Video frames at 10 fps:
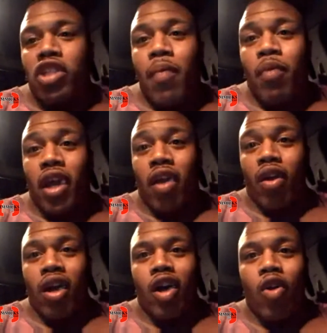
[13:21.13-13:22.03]
where are you
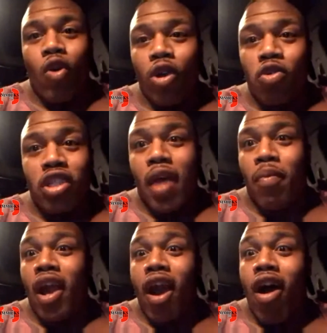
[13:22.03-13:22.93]
stepping, who are you
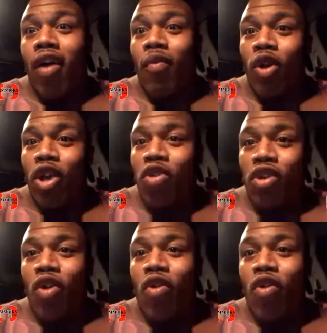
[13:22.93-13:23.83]
stepping on, what
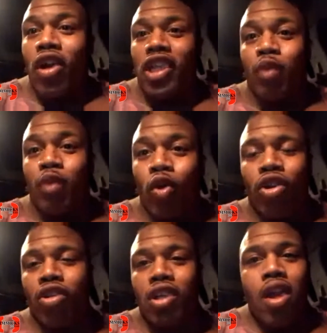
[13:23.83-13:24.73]
are you doing, these
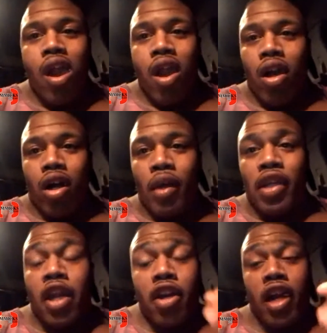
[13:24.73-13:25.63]
boulders,
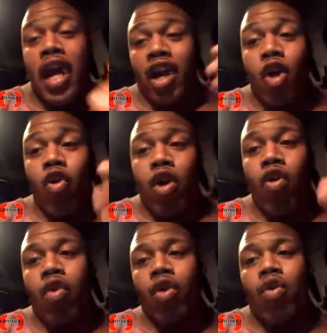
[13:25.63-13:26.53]
and you're kind of
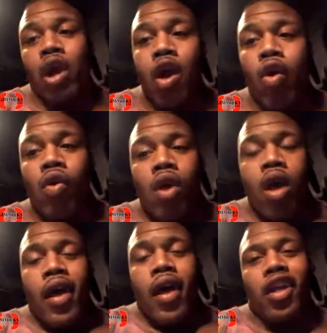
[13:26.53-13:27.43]
go.
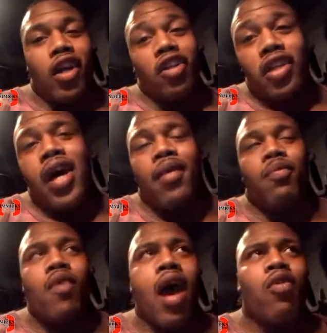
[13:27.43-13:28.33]
And another time
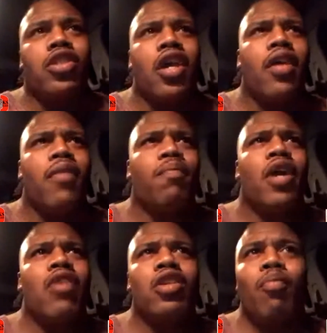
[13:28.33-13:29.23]
I was in
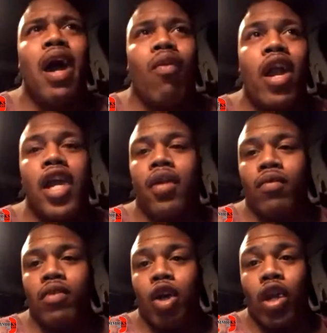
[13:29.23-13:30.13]
Bahrain
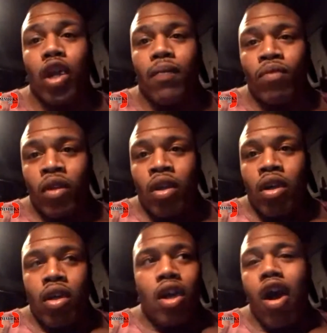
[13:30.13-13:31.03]
loading
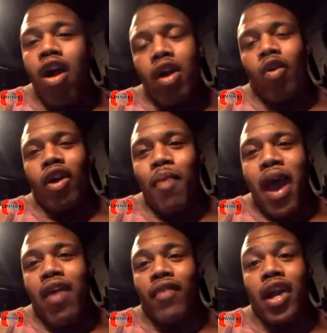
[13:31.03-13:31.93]

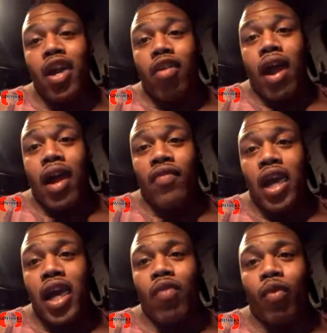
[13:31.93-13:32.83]
cargo on the back of an
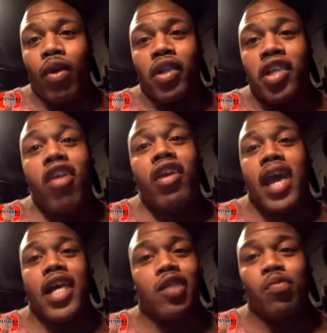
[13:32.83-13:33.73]
aircraft, and we were
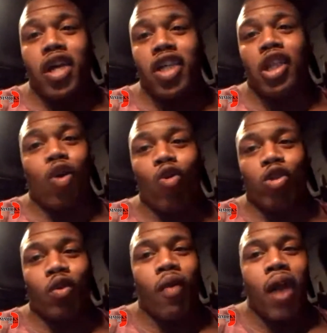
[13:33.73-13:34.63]
tear gassed because the
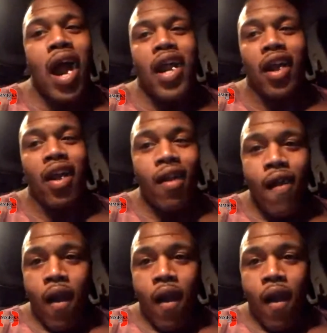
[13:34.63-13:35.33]
locals were rioting.